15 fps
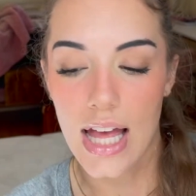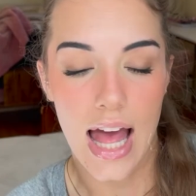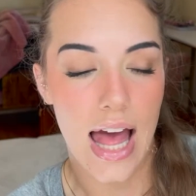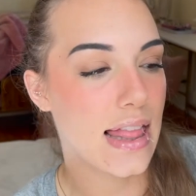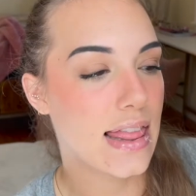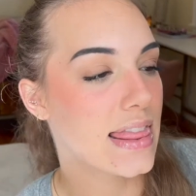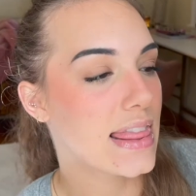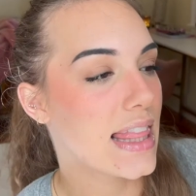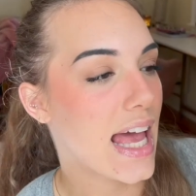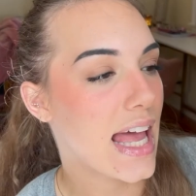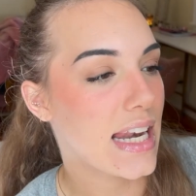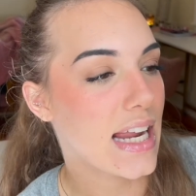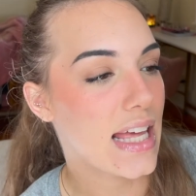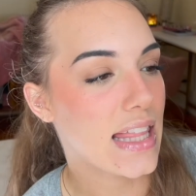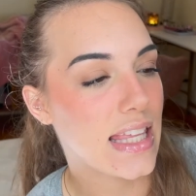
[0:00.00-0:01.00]
And
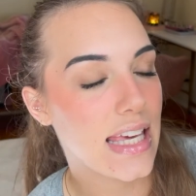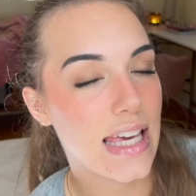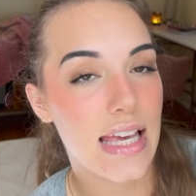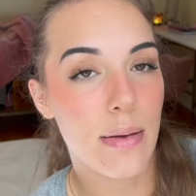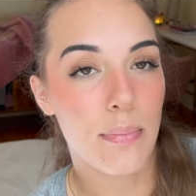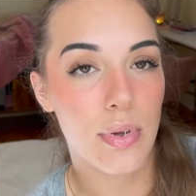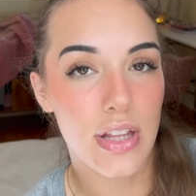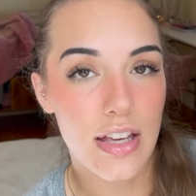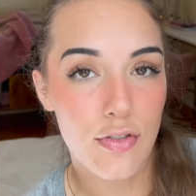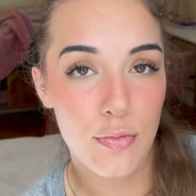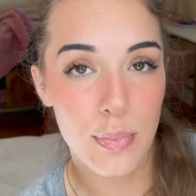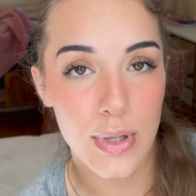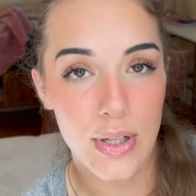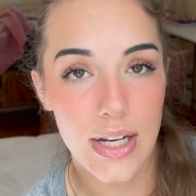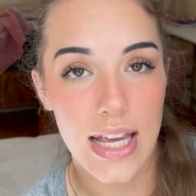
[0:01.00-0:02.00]
then the Believe
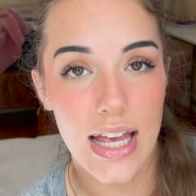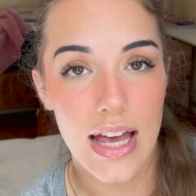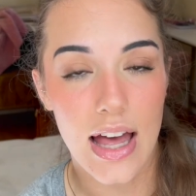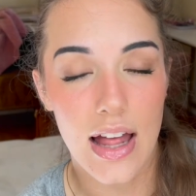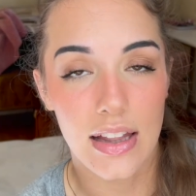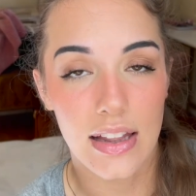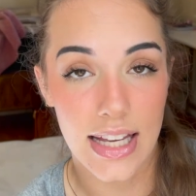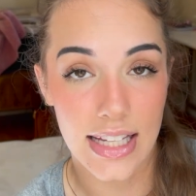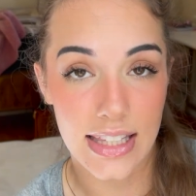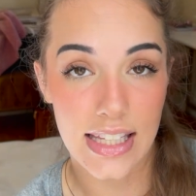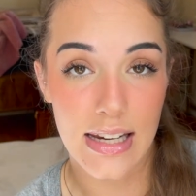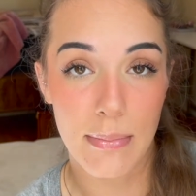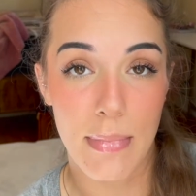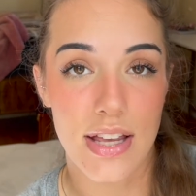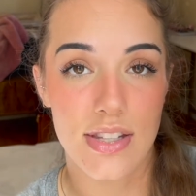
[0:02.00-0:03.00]
Beauty
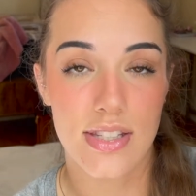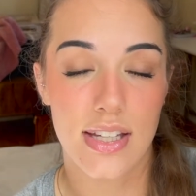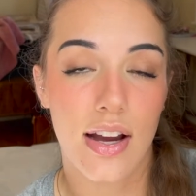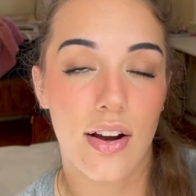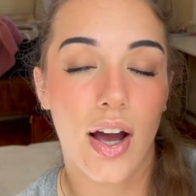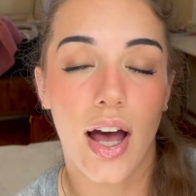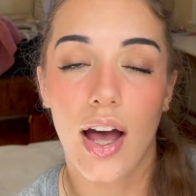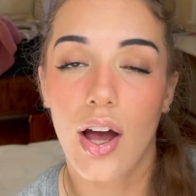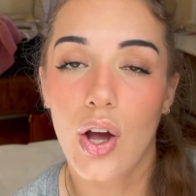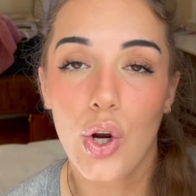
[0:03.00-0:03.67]
Lengthening Mascara,